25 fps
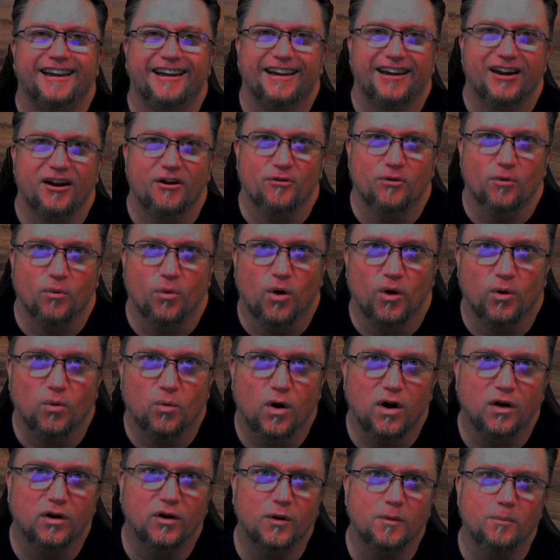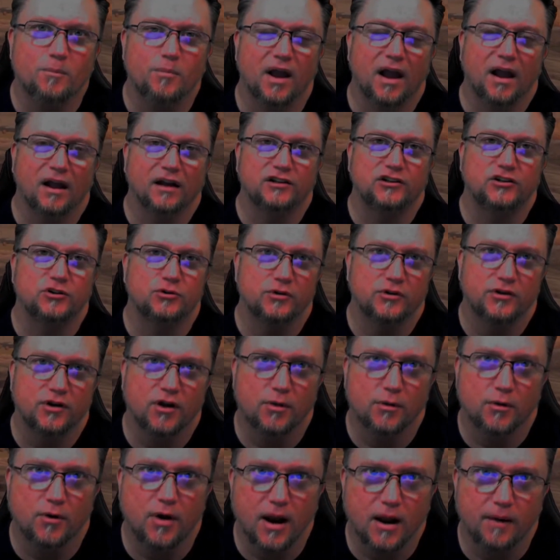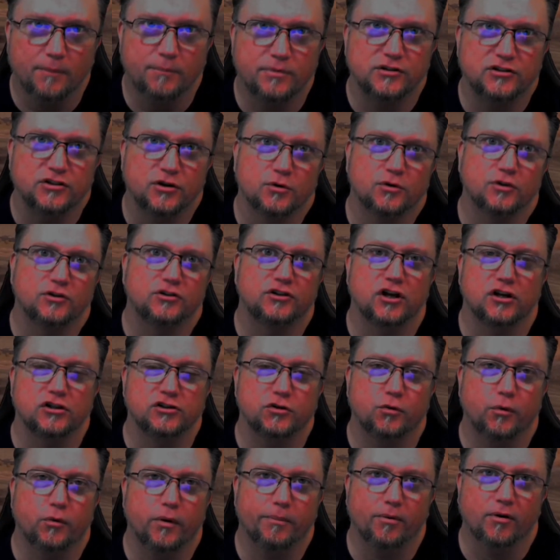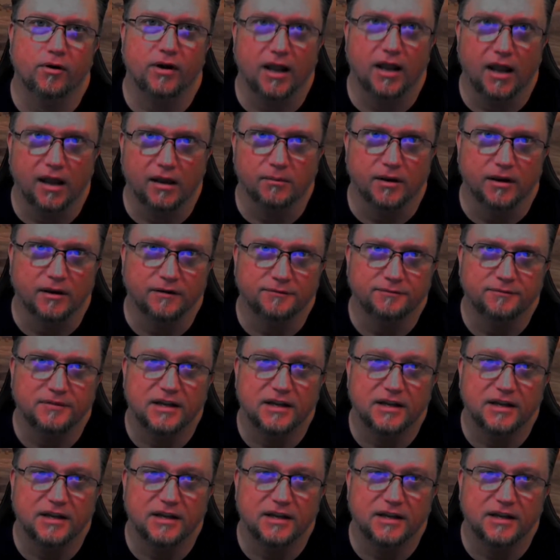Hey everyone, welcome back to another episode of Tusk Gaming.